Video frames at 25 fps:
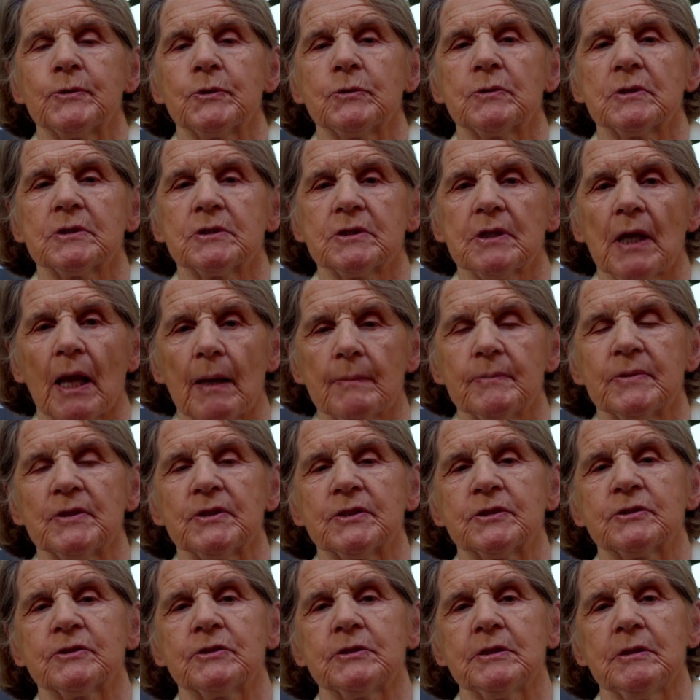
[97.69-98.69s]
to
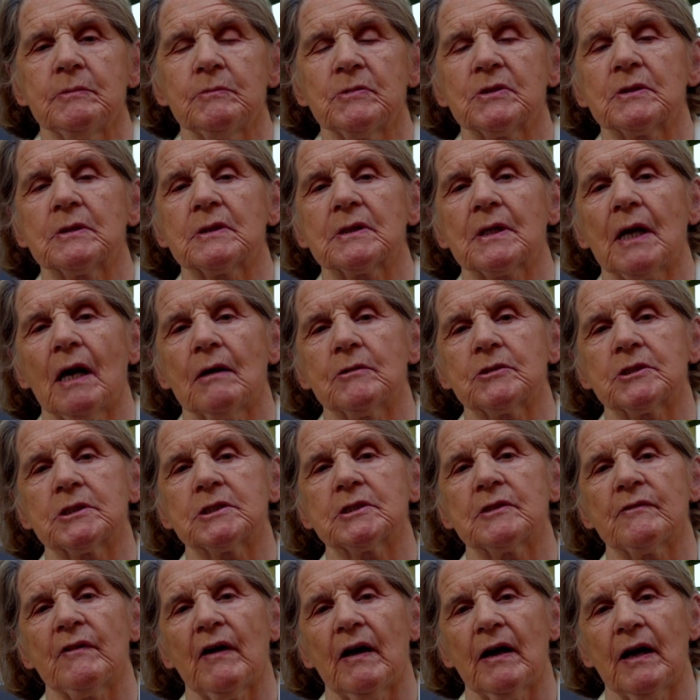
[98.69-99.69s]
establish the Immigrant
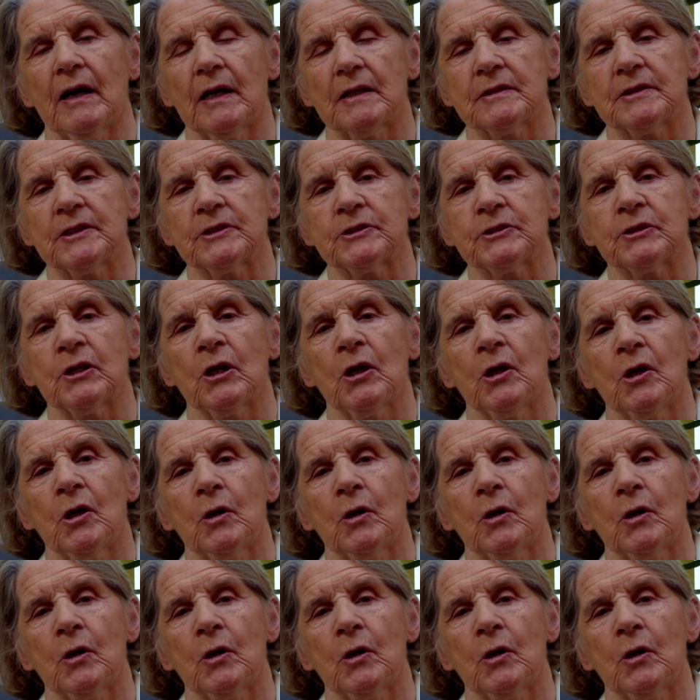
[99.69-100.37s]
Councils of Ireland,